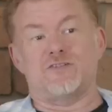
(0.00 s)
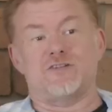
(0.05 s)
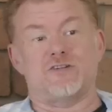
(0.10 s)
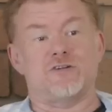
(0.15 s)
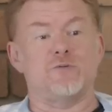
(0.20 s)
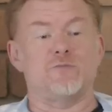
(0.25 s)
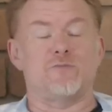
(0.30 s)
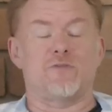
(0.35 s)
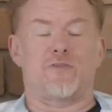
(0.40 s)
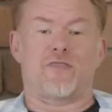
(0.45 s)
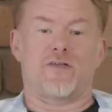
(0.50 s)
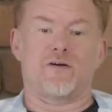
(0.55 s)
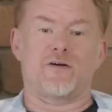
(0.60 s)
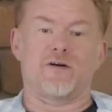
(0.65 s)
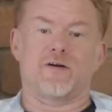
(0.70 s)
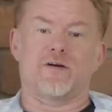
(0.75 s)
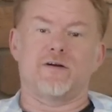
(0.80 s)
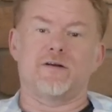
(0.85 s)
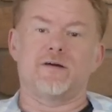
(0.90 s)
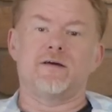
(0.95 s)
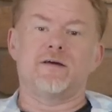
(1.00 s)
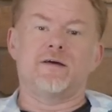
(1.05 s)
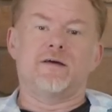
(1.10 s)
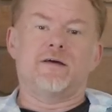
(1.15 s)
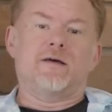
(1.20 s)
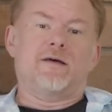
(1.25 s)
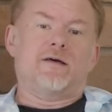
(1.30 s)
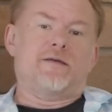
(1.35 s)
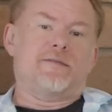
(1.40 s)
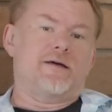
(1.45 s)
June 3rd,
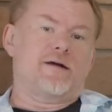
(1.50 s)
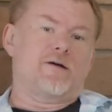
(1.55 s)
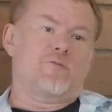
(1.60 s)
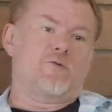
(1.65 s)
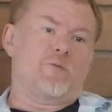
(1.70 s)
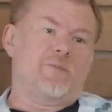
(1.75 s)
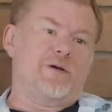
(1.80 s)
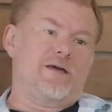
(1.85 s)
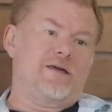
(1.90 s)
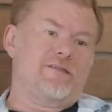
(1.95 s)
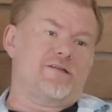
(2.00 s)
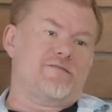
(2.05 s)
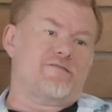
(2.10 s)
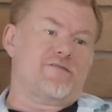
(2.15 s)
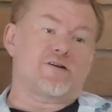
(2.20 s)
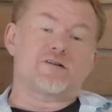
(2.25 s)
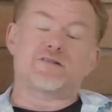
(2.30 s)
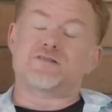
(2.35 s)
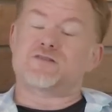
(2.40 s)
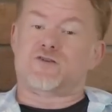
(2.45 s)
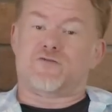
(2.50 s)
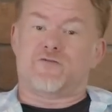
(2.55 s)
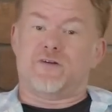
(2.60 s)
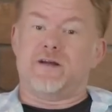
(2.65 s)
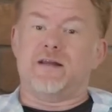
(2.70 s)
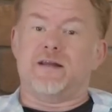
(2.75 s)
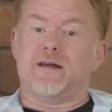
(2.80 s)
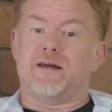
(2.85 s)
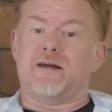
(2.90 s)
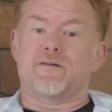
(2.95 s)
there will be the first
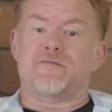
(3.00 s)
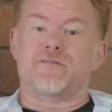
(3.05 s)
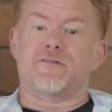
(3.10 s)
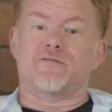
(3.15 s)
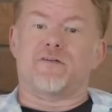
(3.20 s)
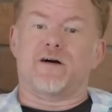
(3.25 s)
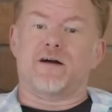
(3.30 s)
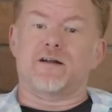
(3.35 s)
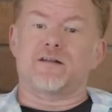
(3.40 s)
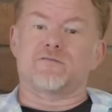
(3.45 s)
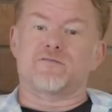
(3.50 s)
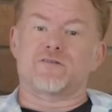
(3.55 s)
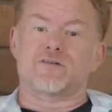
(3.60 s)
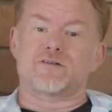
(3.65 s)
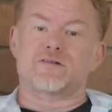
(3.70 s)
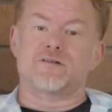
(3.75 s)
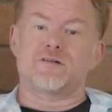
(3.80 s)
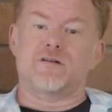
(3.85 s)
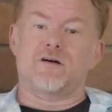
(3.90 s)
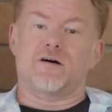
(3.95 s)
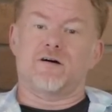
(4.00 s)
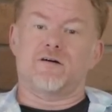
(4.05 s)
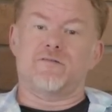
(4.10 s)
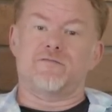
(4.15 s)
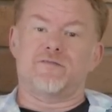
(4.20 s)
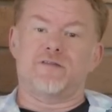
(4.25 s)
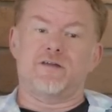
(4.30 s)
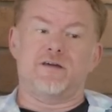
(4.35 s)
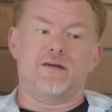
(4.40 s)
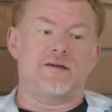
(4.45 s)
screening of the final version
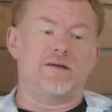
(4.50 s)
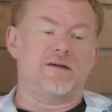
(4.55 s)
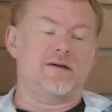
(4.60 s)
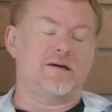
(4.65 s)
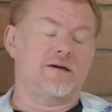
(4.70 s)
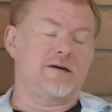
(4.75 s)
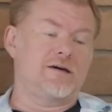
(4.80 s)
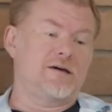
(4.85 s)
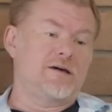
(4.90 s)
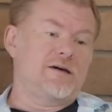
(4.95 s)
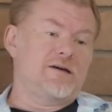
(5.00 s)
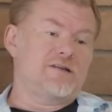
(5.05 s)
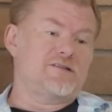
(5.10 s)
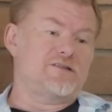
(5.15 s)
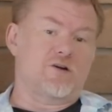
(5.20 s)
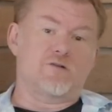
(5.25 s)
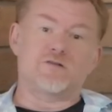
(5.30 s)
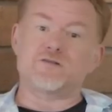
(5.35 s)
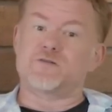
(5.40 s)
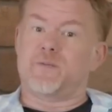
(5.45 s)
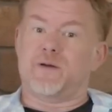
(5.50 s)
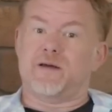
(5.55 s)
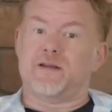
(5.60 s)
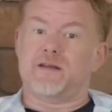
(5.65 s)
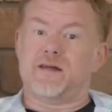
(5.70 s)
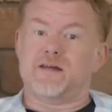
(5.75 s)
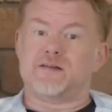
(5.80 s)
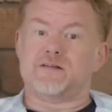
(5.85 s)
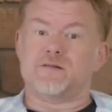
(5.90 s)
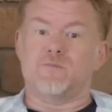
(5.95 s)
of the Jones
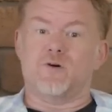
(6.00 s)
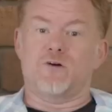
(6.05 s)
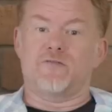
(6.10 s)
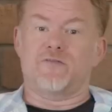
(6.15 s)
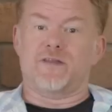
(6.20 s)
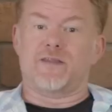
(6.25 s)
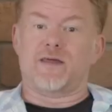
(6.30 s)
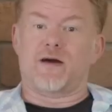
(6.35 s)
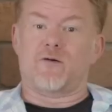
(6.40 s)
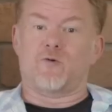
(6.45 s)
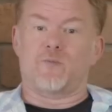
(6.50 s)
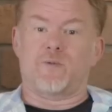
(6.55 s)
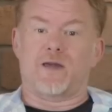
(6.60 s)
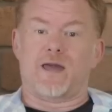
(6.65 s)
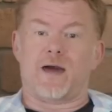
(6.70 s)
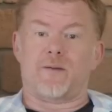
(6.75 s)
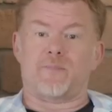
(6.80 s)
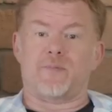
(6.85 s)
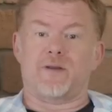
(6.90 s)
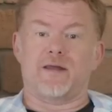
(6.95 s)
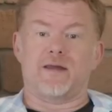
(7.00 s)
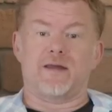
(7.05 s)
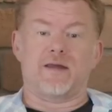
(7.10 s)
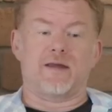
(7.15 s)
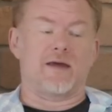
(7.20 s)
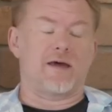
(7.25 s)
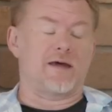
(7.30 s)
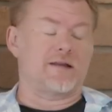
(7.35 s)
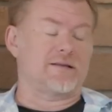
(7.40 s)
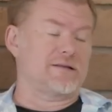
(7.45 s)
Plantation movie. That will be
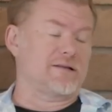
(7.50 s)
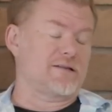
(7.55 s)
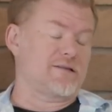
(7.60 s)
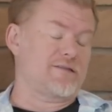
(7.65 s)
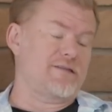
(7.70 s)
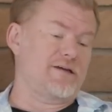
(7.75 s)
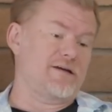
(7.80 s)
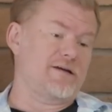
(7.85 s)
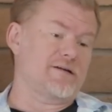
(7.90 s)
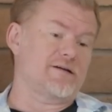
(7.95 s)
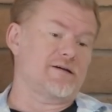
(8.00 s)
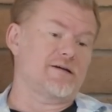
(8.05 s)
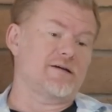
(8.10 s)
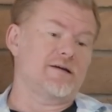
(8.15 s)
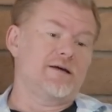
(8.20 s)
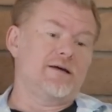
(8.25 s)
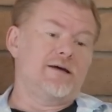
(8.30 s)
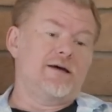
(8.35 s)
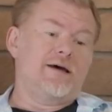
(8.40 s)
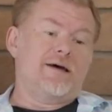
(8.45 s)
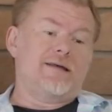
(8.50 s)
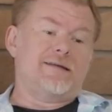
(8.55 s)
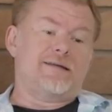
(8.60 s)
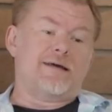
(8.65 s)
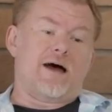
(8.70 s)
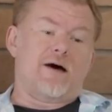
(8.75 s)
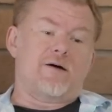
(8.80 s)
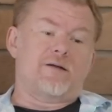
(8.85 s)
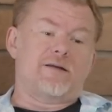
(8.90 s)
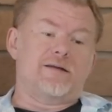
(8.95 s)
happening at a little theater
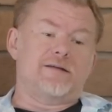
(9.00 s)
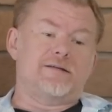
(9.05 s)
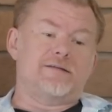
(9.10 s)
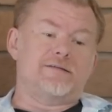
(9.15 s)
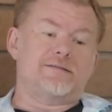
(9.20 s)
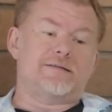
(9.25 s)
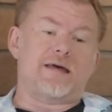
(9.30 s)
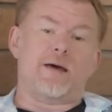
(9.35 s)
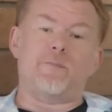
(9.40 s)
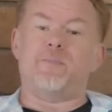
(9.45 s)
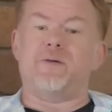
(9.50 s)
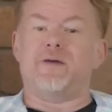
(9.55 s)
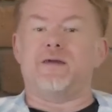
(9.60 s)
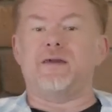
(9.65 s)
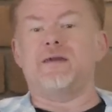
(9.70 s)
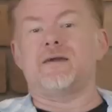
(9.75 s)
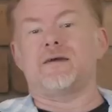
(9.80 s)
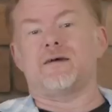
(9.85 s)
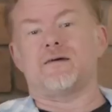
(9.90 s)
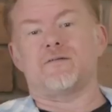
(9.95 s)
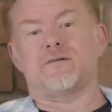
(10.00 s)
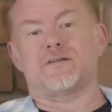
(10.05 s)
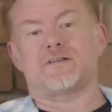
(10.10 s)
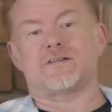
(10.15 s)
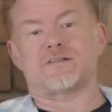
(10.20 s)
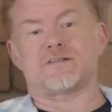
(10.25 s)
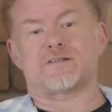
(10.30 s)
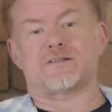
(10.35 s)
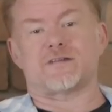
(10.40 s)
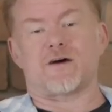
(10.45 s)
down in Tempe, which
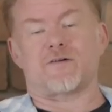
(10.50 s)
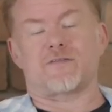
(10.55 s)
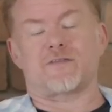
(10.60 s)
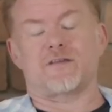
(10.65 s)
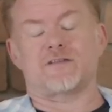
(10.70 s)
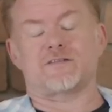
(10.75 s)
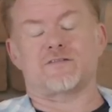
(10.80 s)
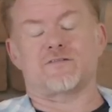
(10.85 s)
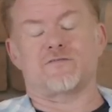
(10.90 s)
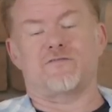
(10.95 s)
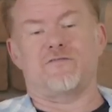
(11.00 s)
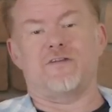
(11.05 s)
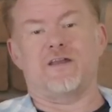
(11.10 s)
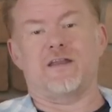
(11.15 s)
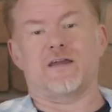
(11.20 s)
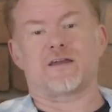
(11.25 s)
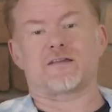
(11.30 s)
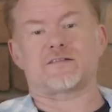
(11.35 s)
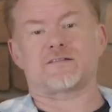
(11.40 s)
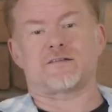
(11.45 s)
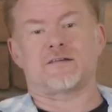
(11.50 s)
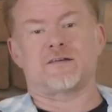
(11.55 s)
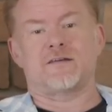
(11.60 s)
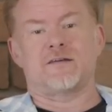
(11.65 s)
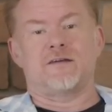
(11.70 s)
is southeastern Phoenix,